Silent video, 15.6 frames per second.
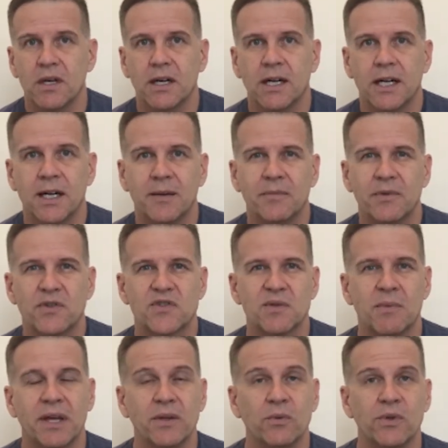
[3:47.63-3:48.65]
There's
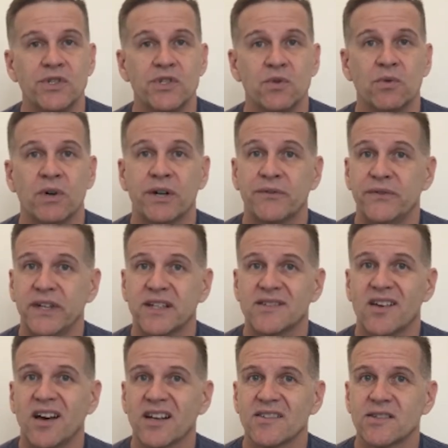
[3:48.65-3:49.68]
some other ones you want to
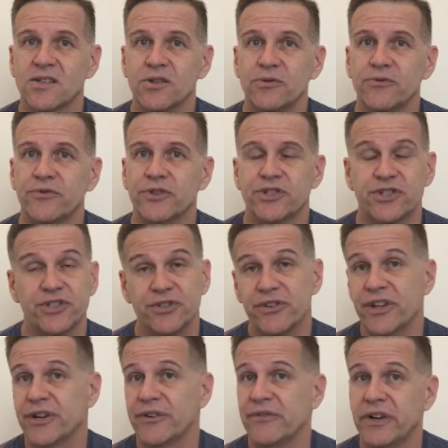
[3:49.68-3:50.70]
fix also, for sure,
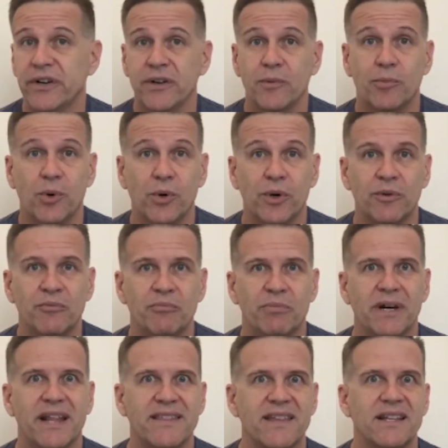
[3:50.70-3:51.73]
that are very important,
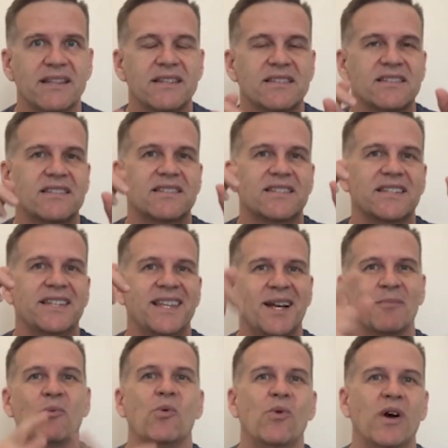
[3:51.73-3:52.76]
but I think this is the
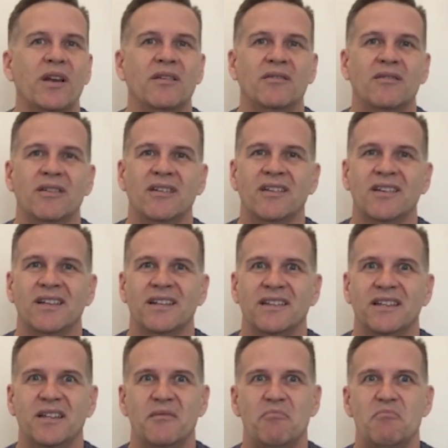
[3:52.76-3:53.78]
number one,
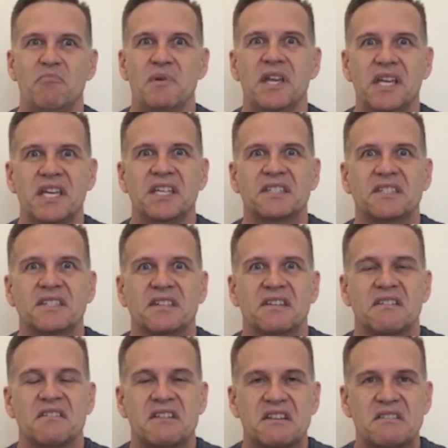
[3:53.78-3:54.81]
the biggest
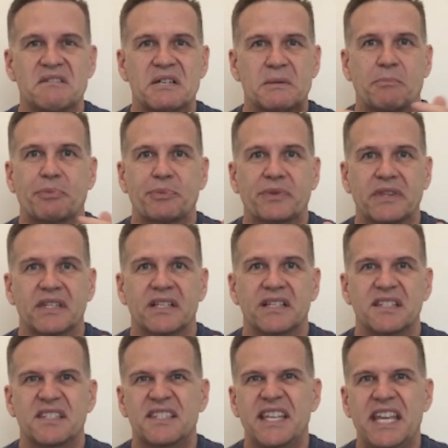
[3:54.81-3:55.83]

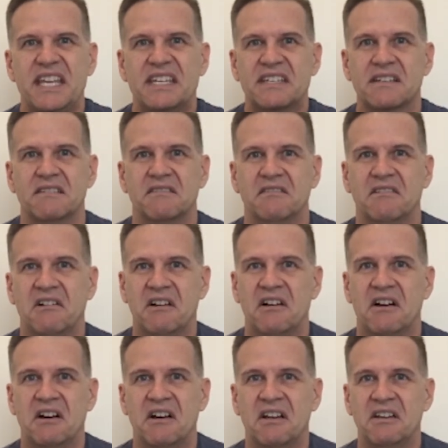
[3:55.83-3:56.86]
zit
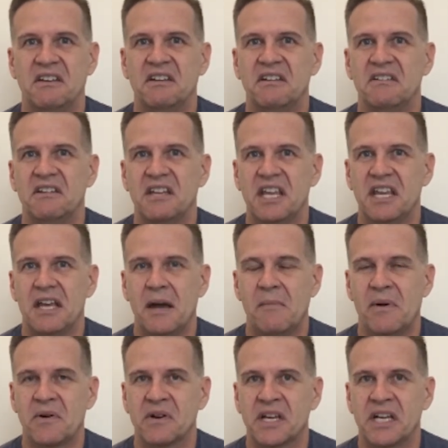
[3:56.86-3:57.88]
on
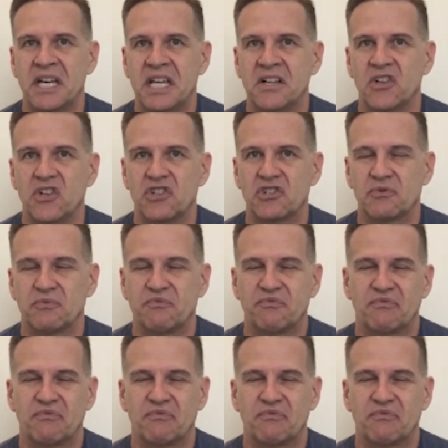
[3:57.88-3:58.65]
American English.